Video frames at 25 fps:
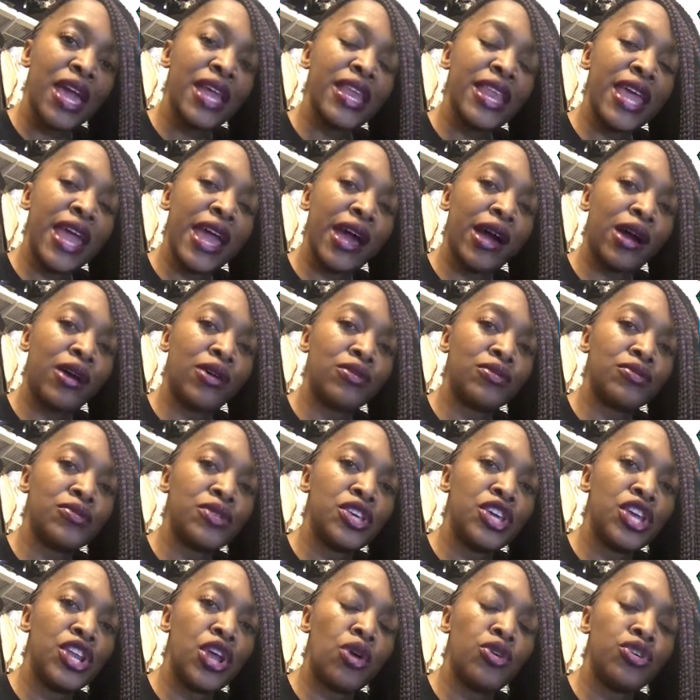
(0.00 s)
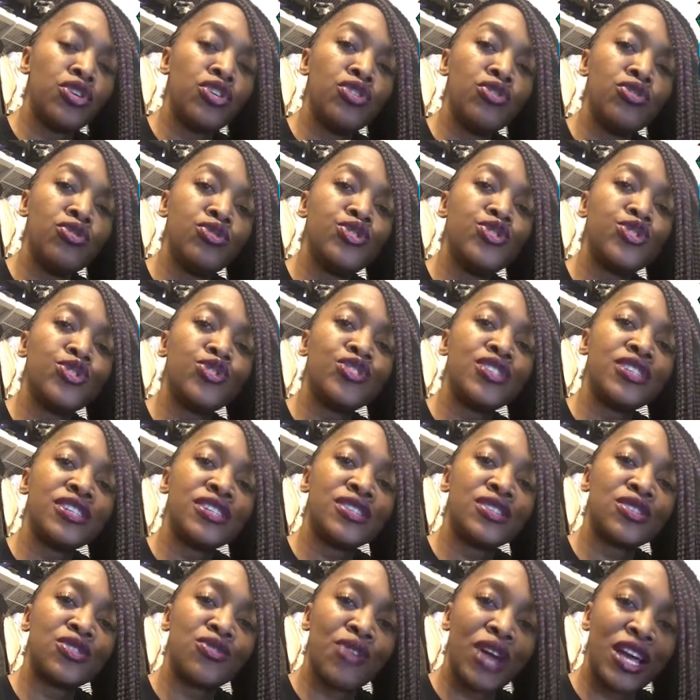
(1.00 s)
Now, use your
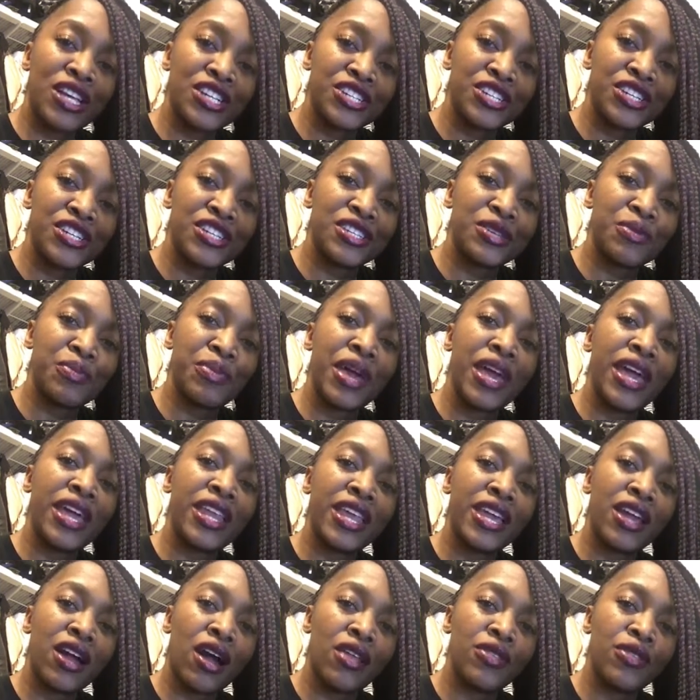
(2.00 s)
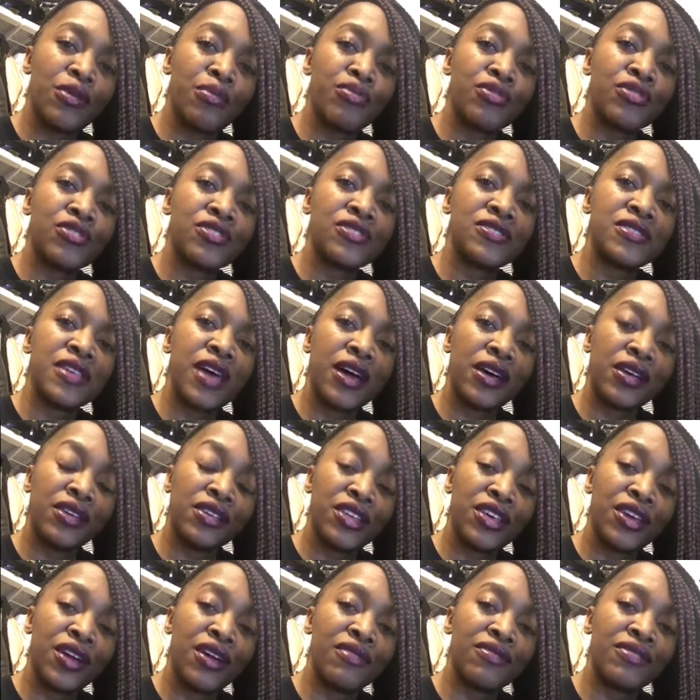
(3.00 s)
discretion depending on the
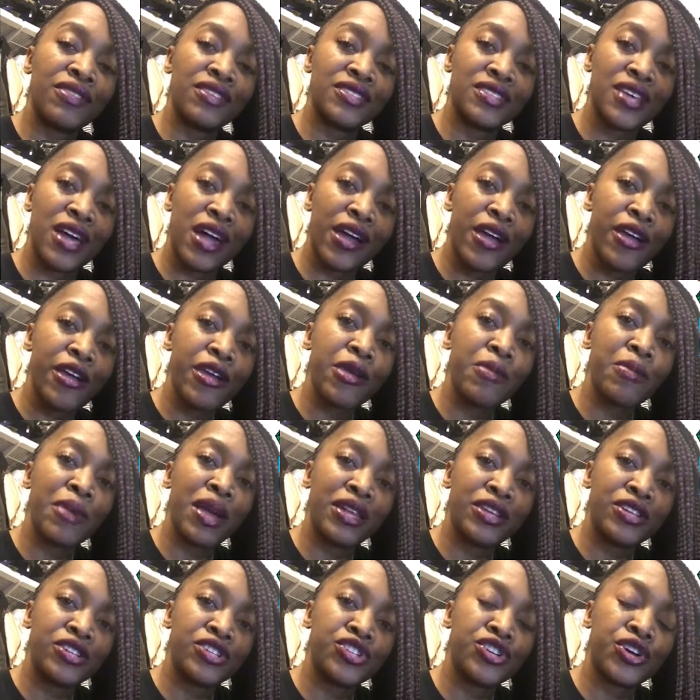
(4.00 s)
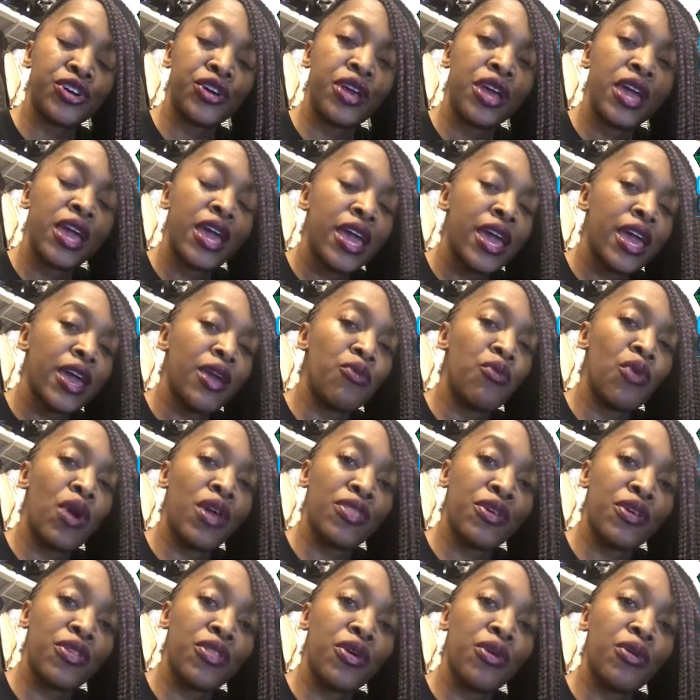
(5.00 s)
personality of this hiring manager,
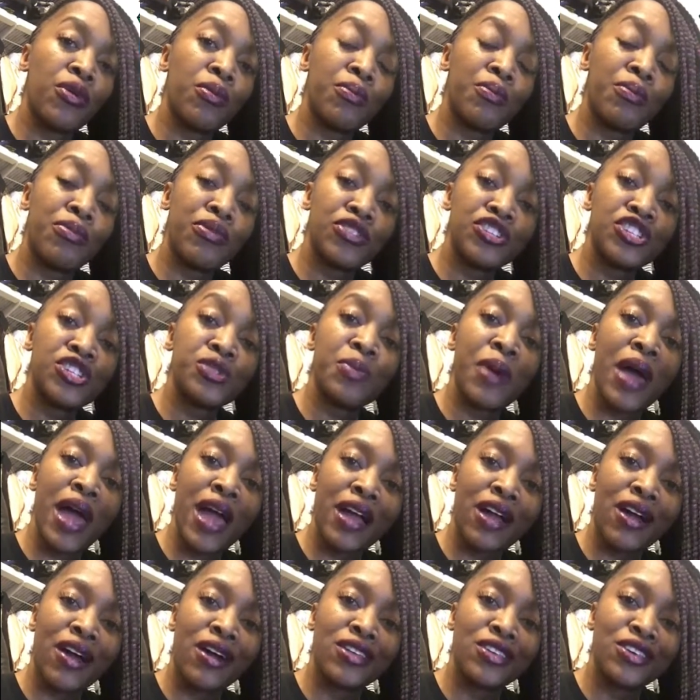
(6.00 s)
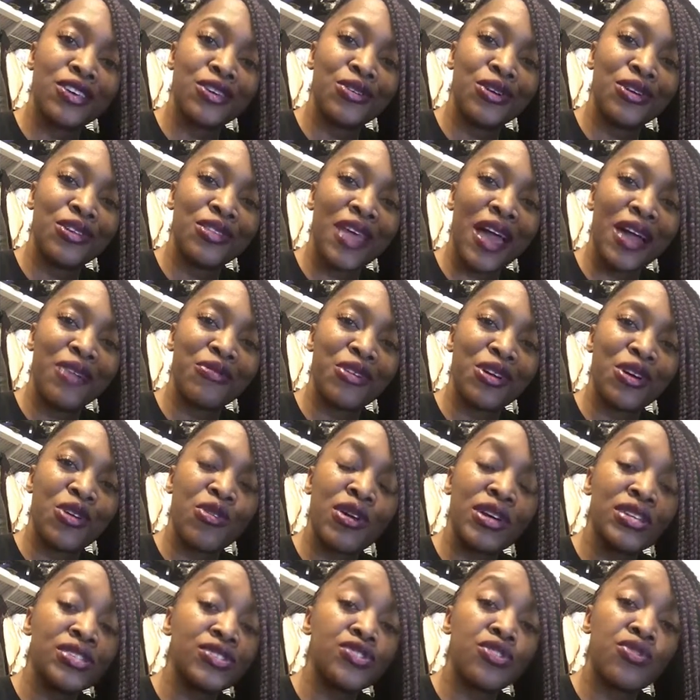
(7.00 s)
whether they'll push back on you on that
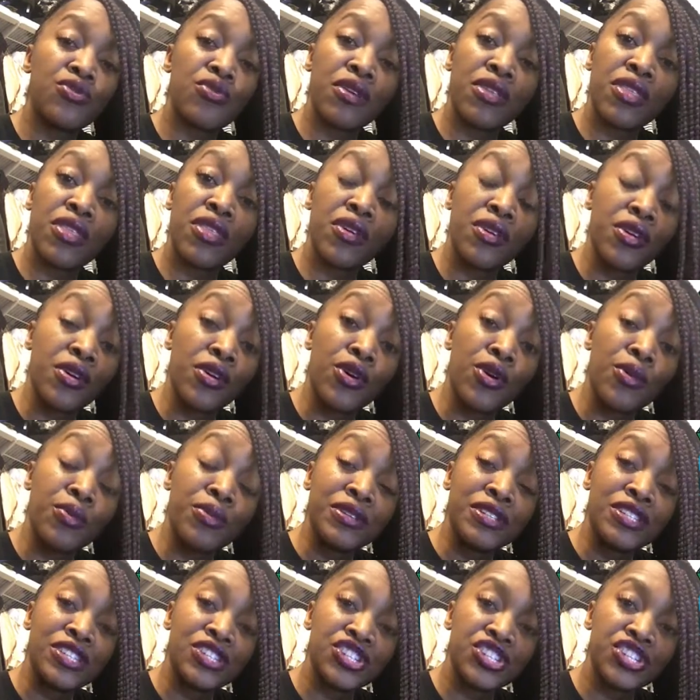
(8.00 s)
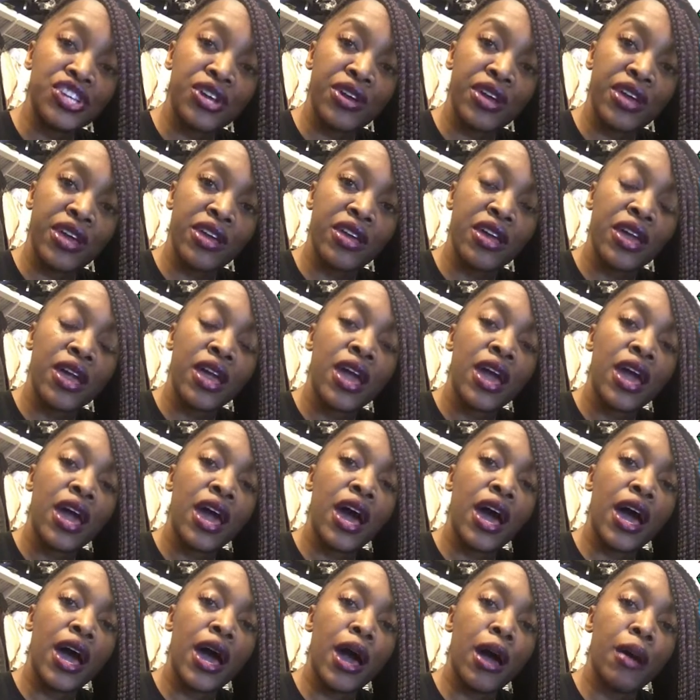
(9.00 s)
request or whether they're open to sharing
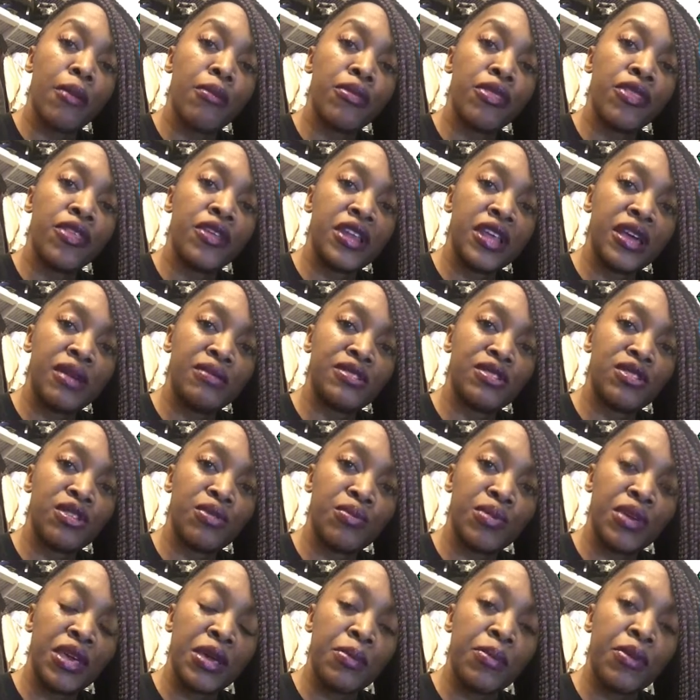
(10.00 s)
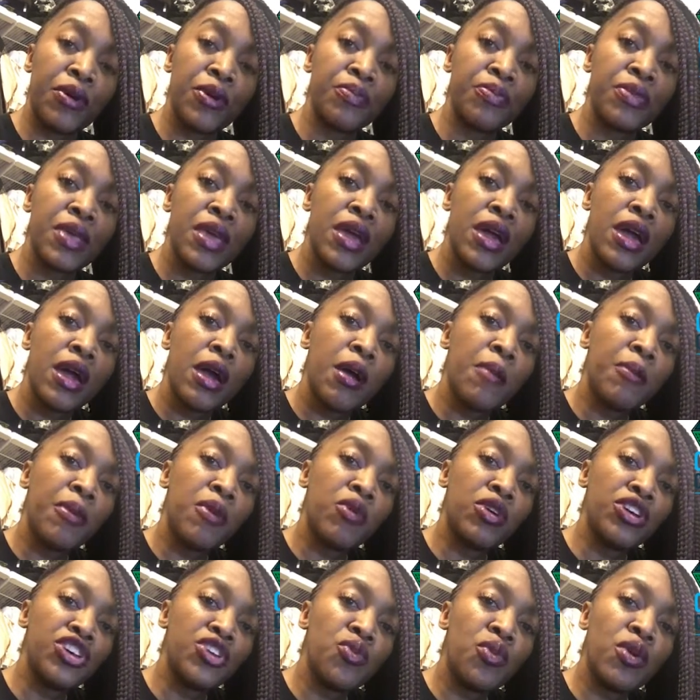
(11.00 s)
the names of the people.
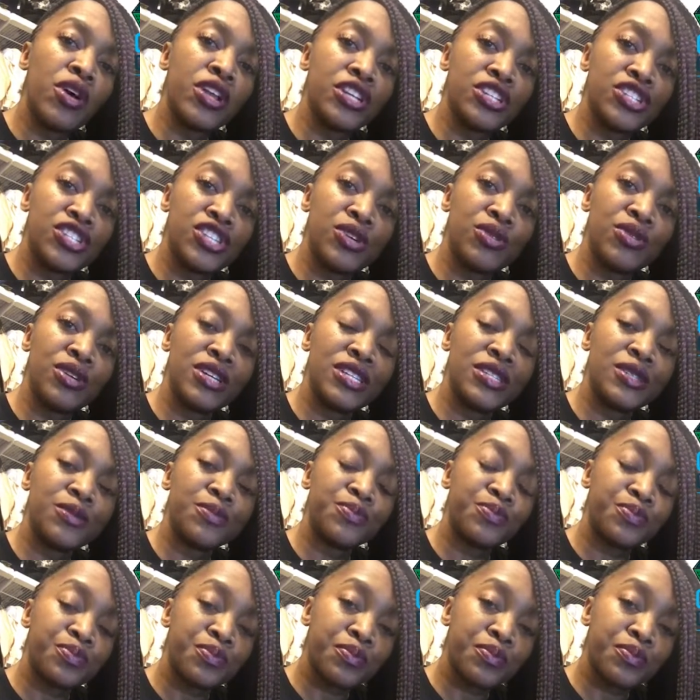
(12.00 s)
But what you want to do is,